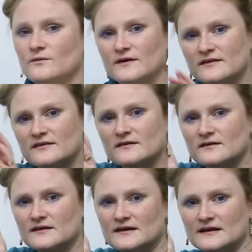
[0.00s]
with
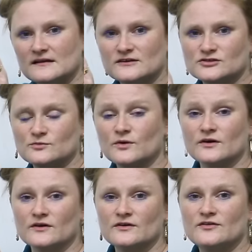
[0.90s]
English
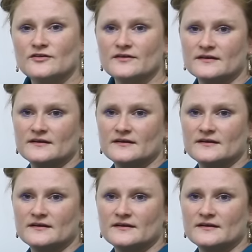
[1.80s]
words